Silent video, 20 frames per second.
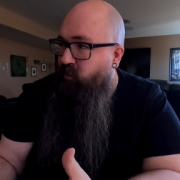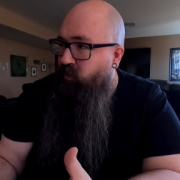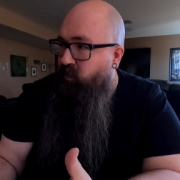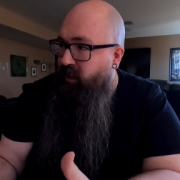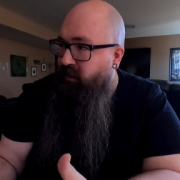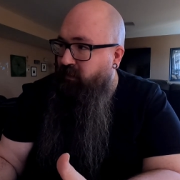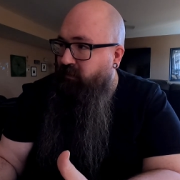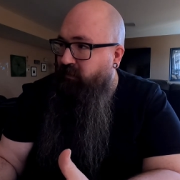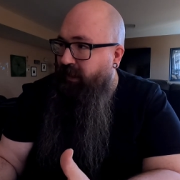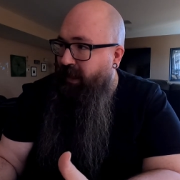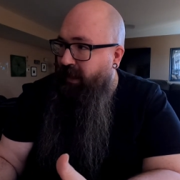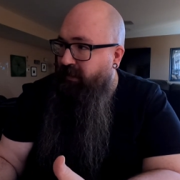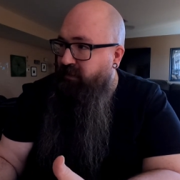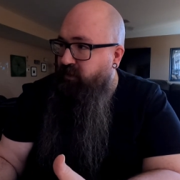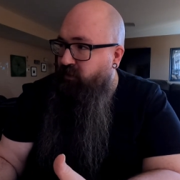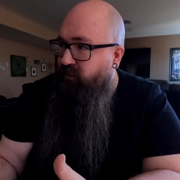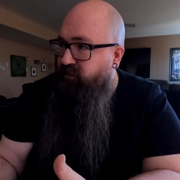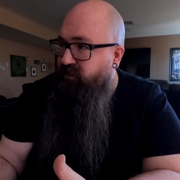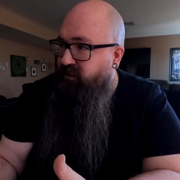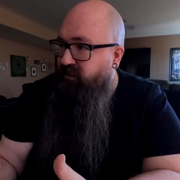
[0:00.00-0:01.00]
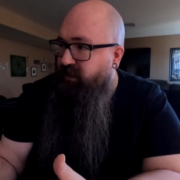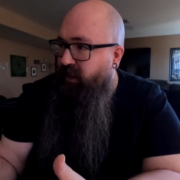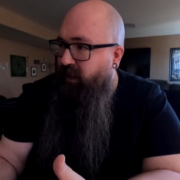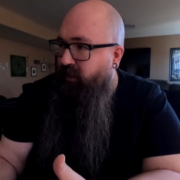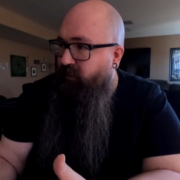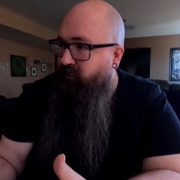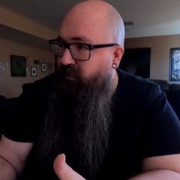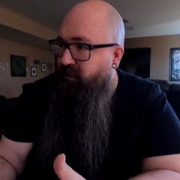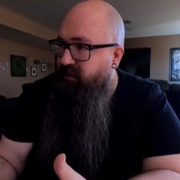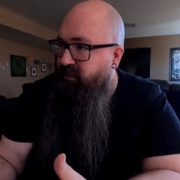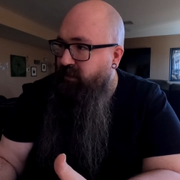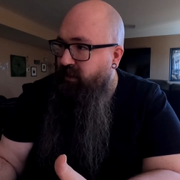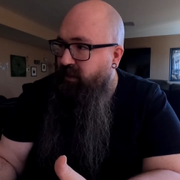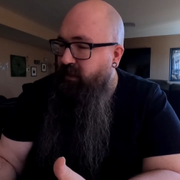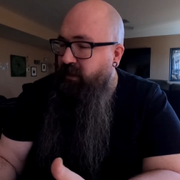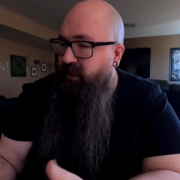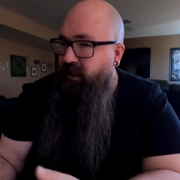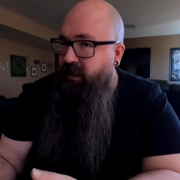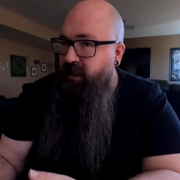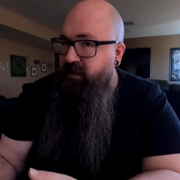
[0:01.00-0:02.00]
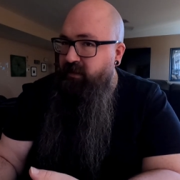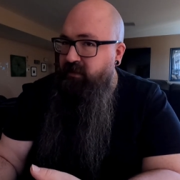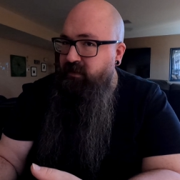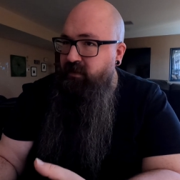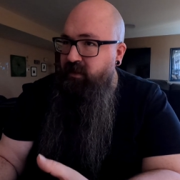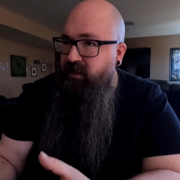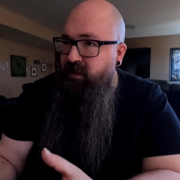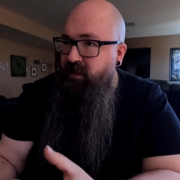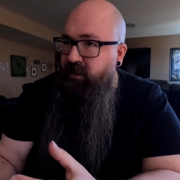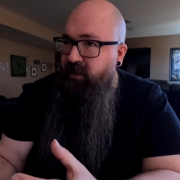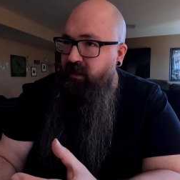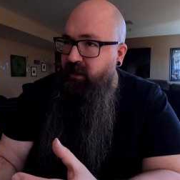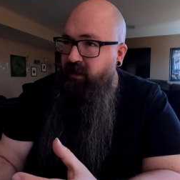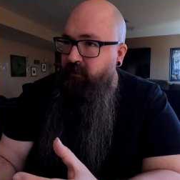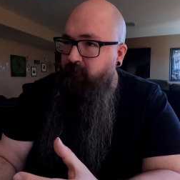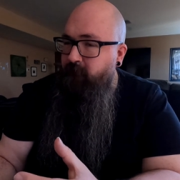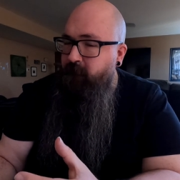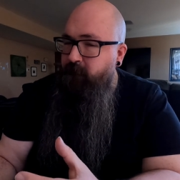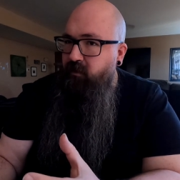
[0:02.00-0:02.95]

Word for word: with lactose intolerance. Hmm. It's the